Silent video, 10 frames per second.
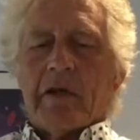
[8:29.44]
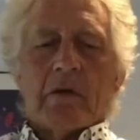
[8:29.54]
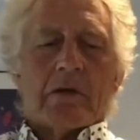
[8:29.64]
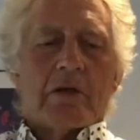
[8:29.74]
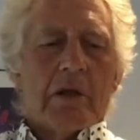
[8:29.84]
and
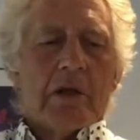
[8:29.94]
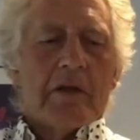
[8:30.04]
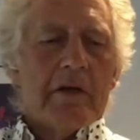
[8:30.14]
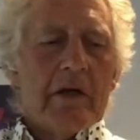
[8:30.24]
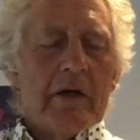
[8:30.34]
I said, "Look,
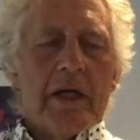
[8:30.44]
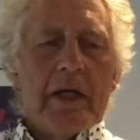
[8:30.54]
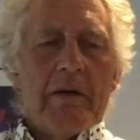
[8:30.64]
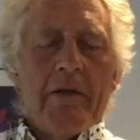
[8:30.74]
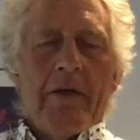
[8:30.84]

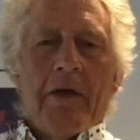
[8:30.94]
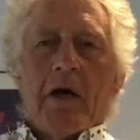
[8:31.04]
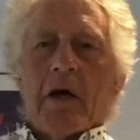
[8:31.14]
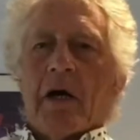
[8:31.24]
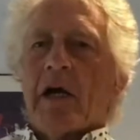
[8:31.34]
Terry,
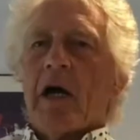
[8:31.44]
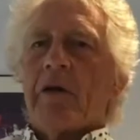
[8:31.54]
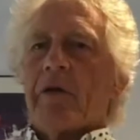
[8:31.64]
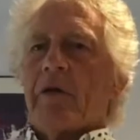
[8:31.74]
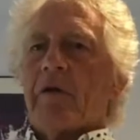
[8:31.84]
I know
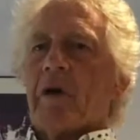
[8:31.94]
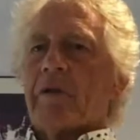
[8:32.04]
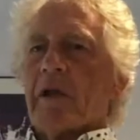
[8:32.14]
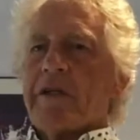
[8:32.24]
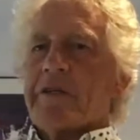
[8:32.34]
that you've got
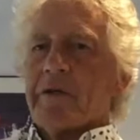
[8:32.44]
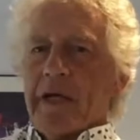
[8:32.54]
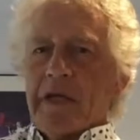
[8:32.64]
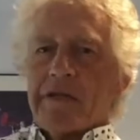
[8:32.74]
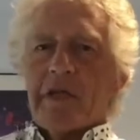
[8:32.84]
the lease on
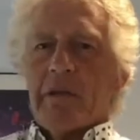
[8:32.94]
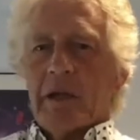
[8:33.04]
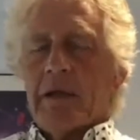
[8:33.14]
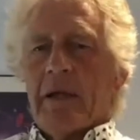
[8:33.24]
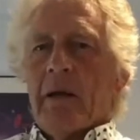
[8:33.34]
that
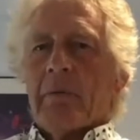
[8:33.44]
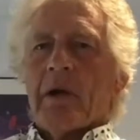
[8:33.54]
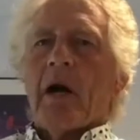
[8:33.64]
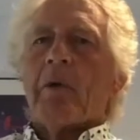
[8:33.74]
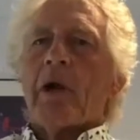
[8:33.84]
cinema, but
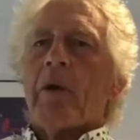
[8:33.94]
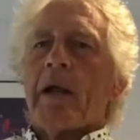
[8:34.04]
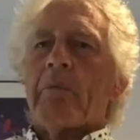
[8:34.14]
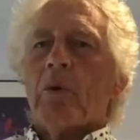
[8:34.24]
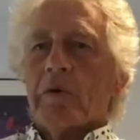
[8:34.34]
I want to
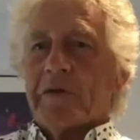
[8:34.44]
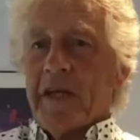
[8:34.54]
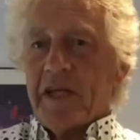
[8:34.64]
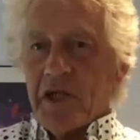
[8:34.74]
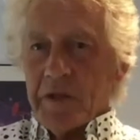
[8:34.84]
run more
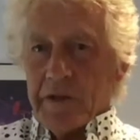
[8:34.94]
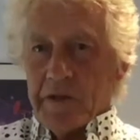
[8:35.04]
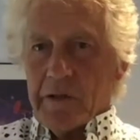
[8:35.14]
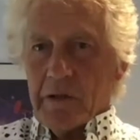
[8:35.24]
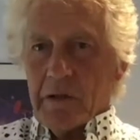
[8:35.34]

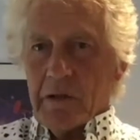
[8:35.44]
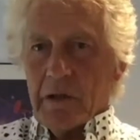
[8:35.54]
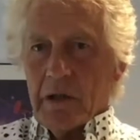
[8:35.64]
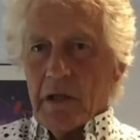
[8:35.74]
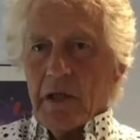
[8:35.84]
sessions."
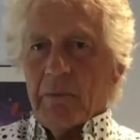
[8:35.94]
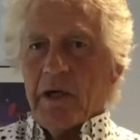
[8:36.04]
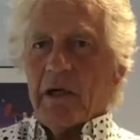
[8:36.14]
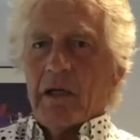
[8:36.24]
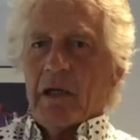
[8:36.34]
I
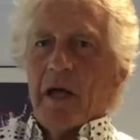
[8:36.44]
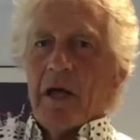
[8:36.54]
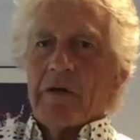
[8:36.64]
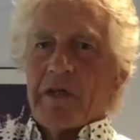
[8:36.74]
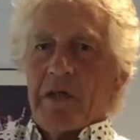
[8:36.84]
mean, in
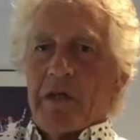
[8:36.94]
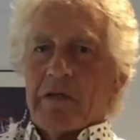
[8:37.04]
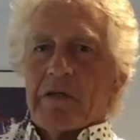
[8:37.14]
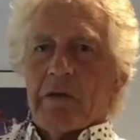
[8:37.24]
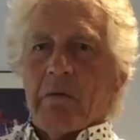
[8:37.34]
those
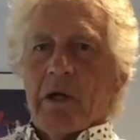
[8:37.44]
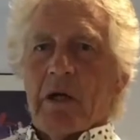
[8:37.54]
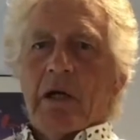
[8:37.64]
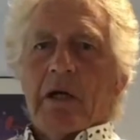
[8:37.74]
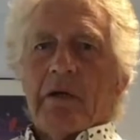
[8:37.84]
years, there
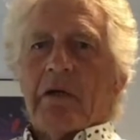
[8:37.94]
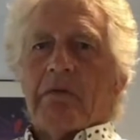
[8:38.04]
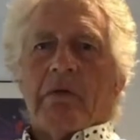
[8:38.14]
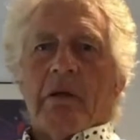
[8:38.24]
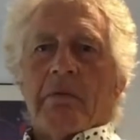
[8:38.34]
were the